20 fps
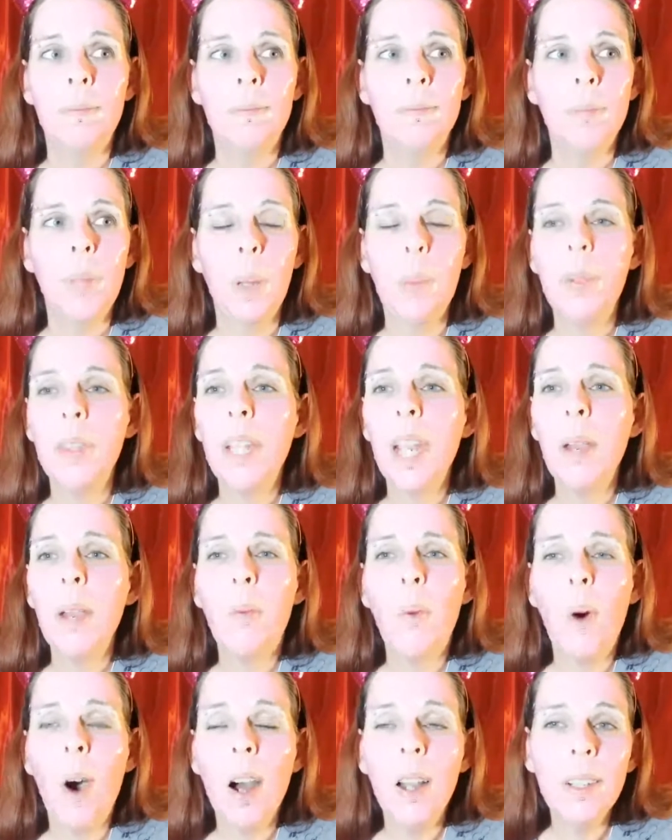people that I
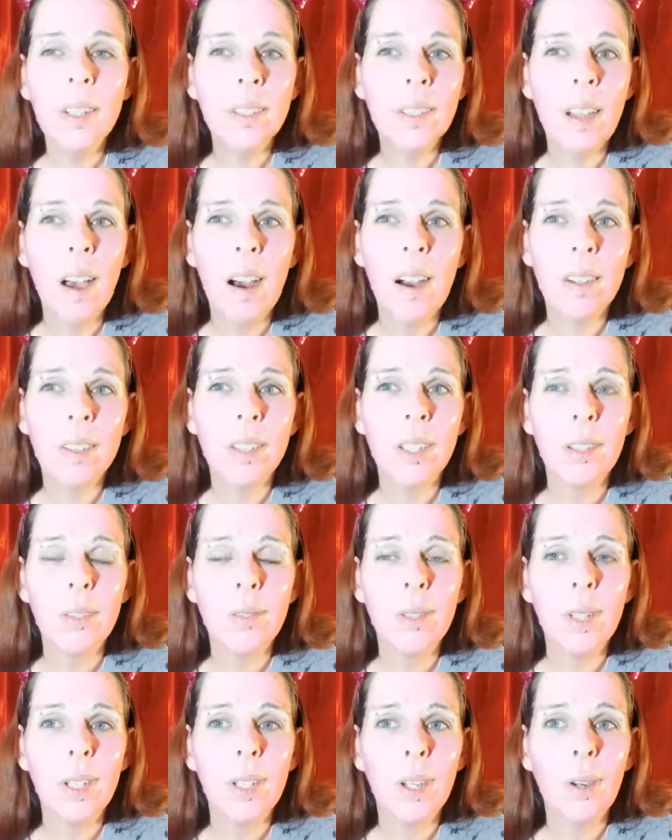want to talk
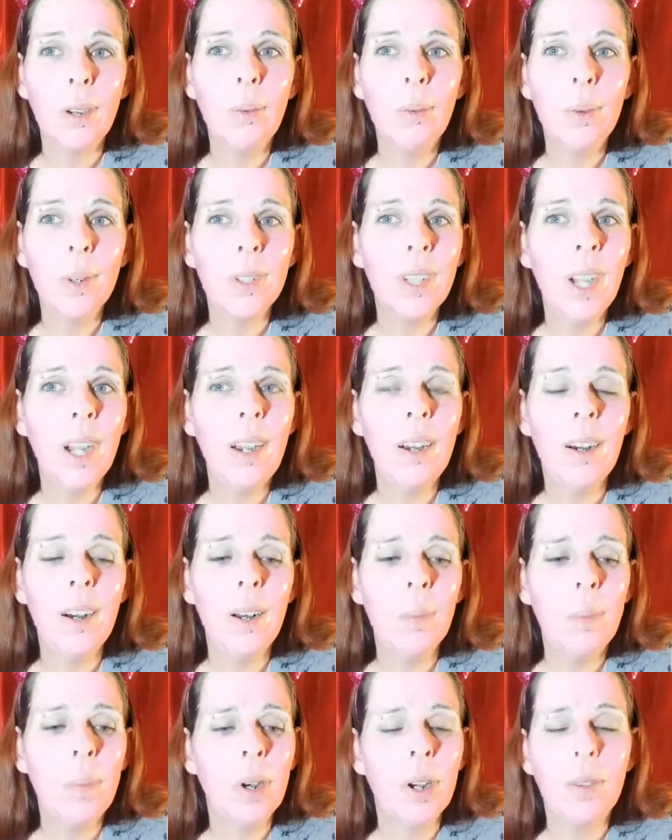to. You know, we're not
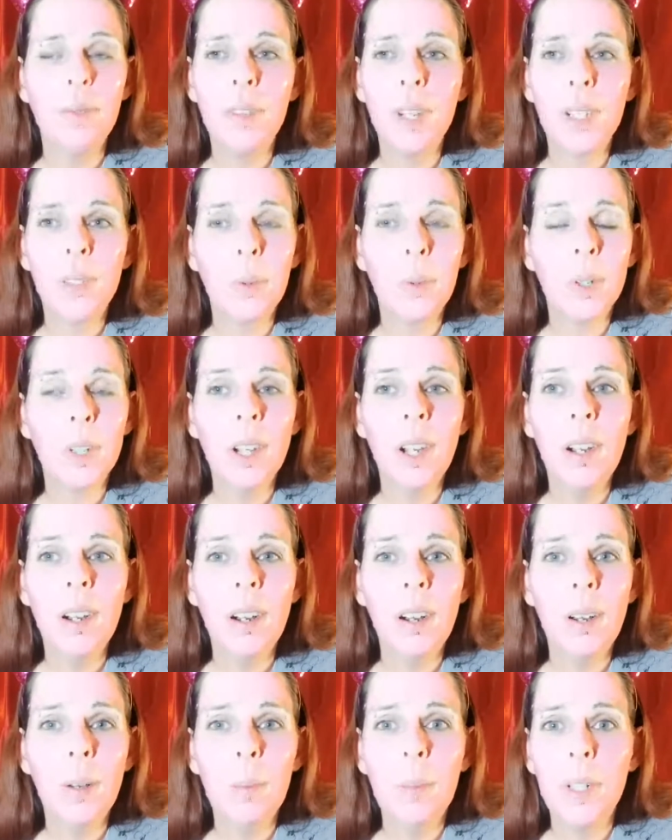all perfect, we're not
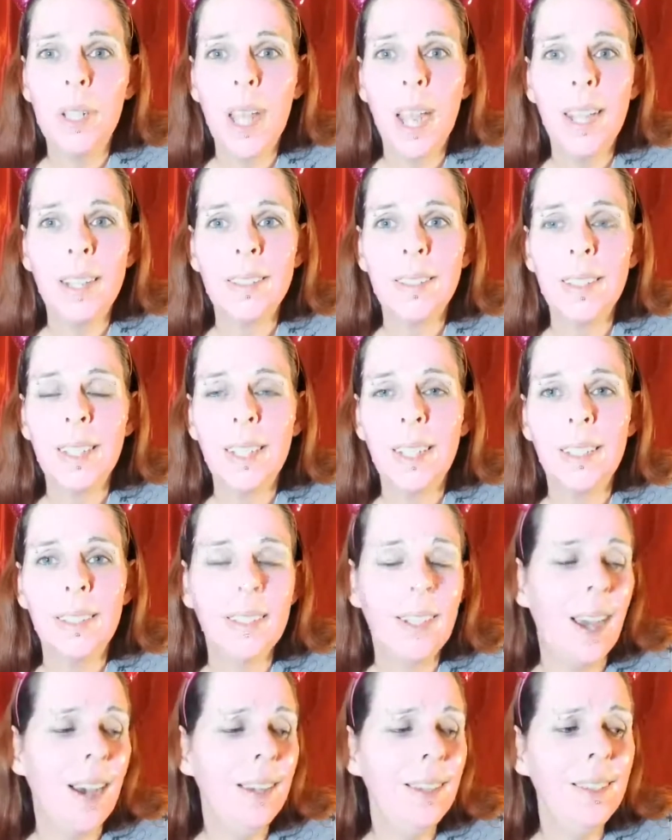all plastic,
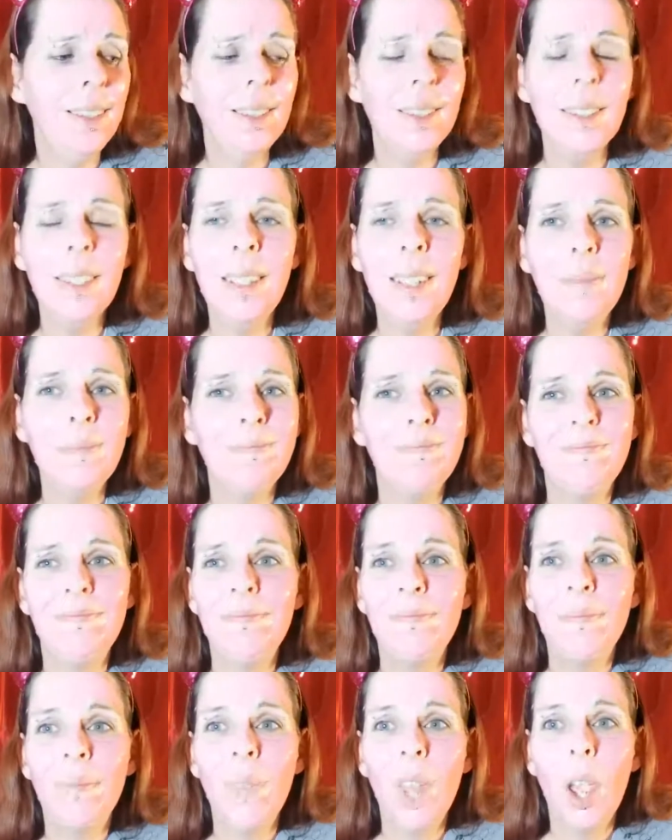and honestly,
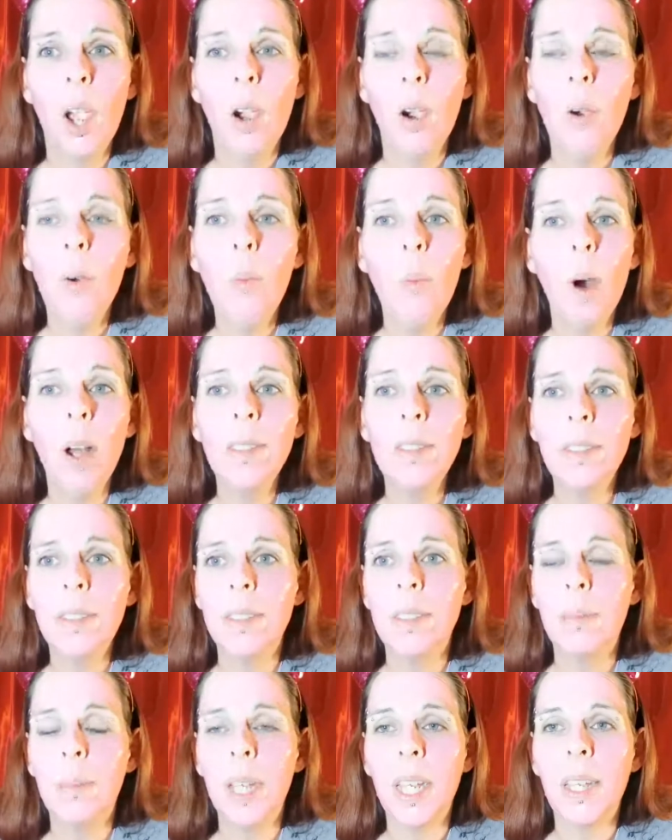who
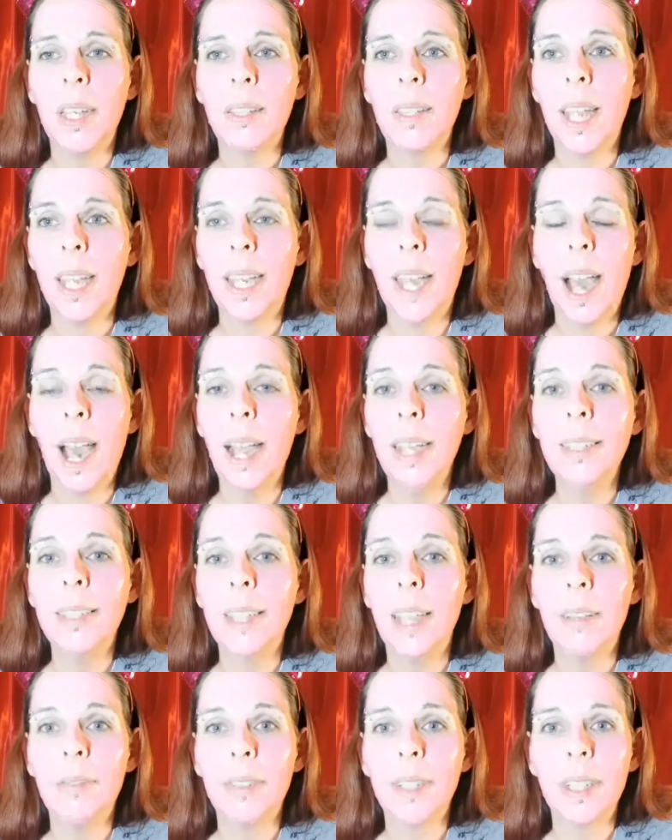wants to be? Like, I
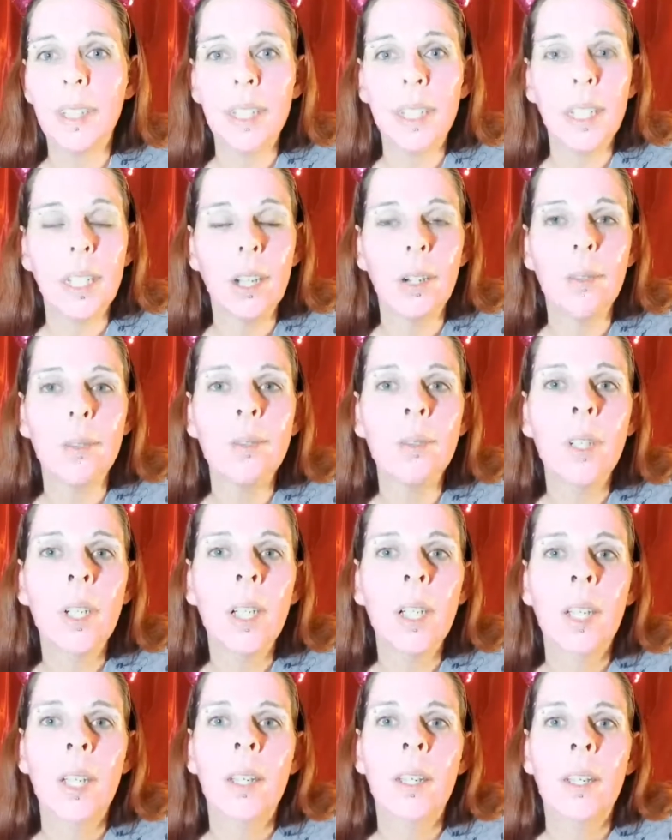definitely don't.
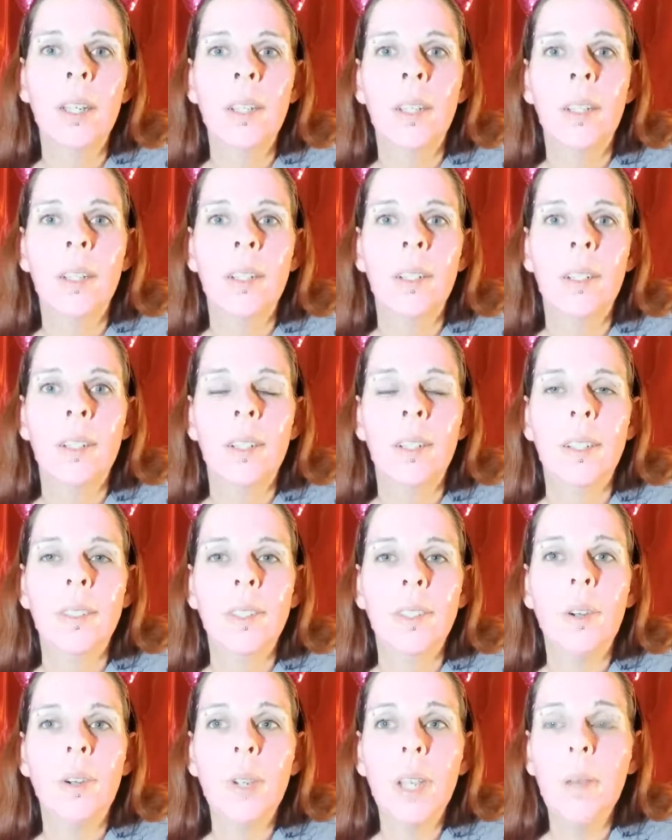
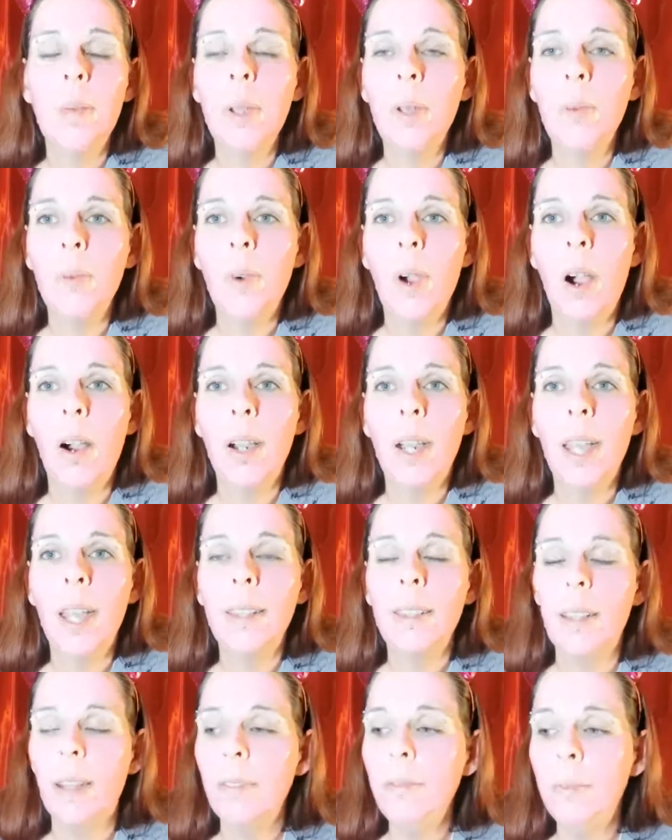Don't get me wrong, I
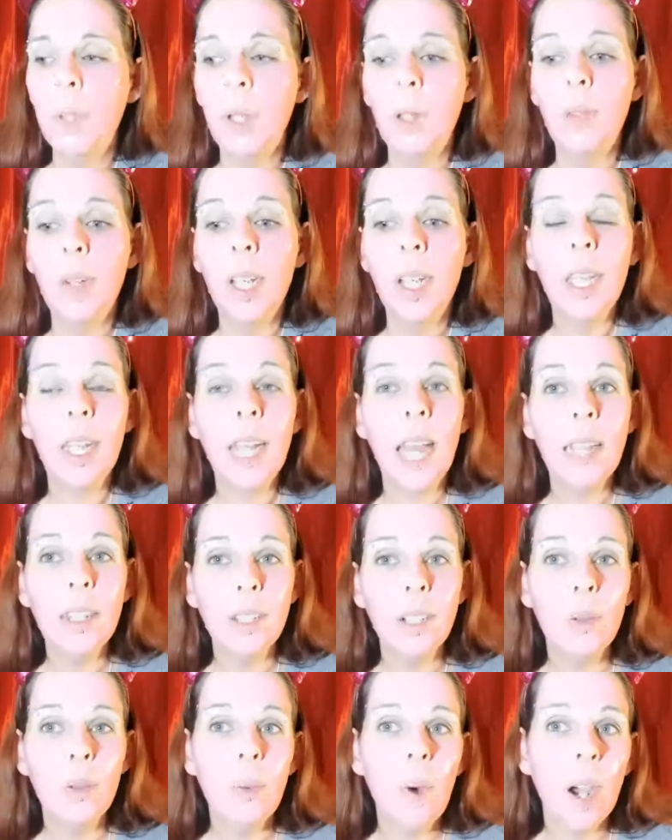love beauty, and I
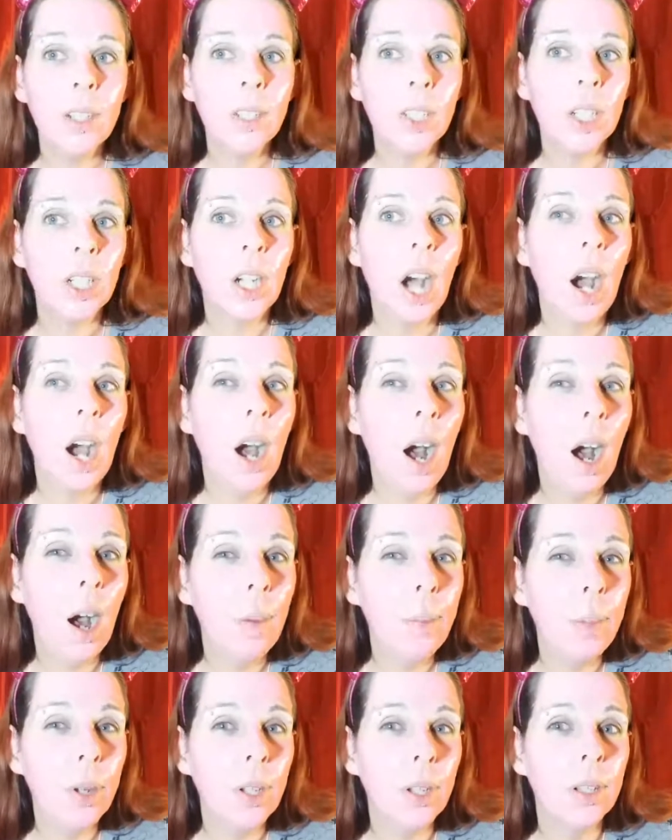do watch a
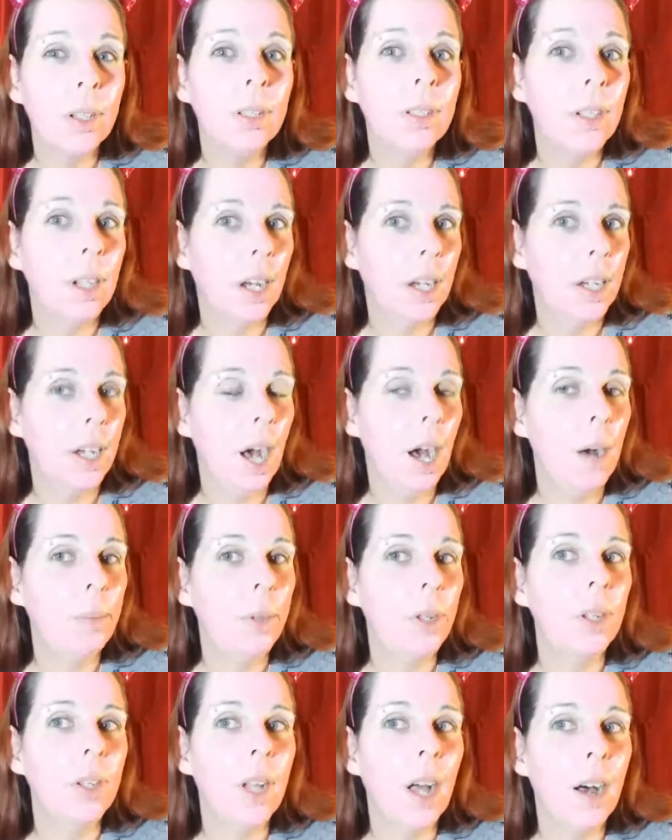couple
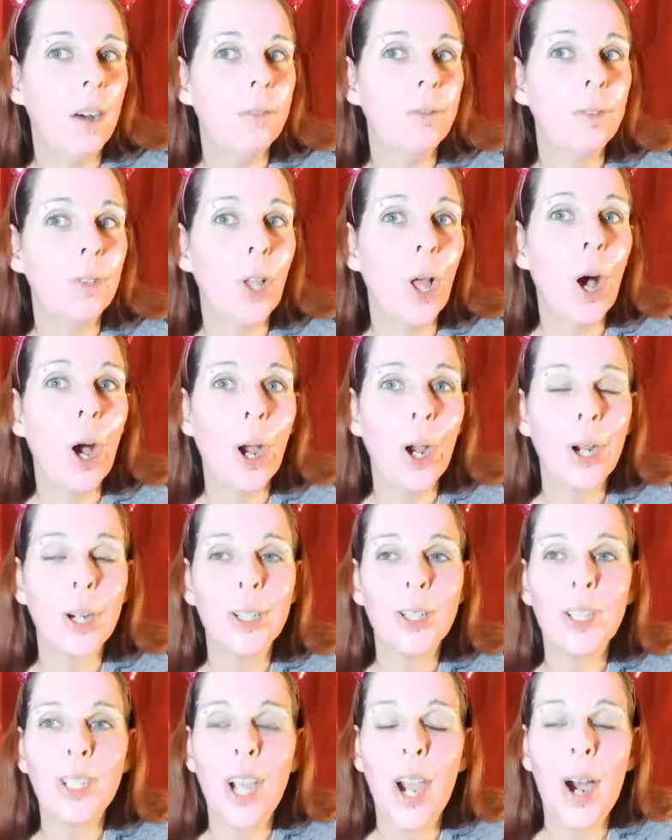of
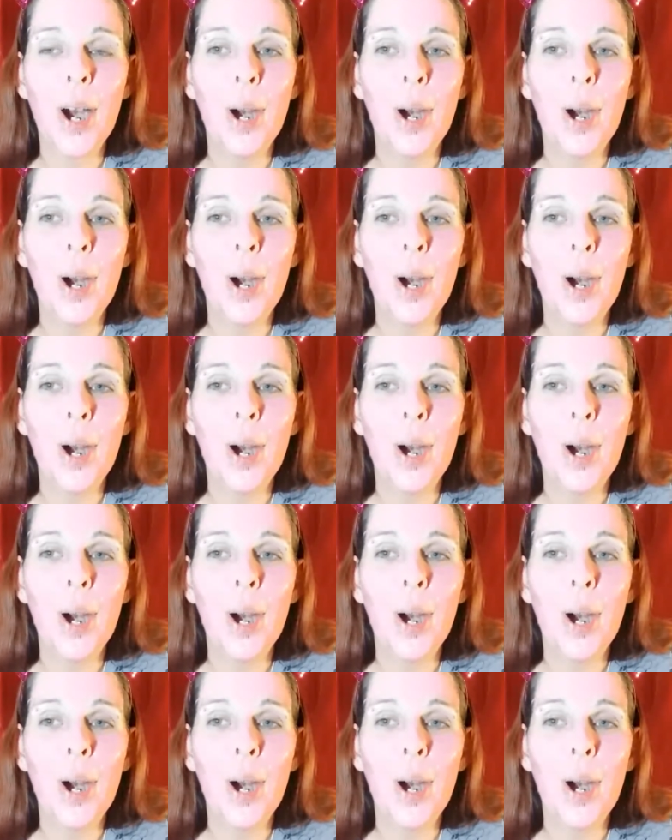large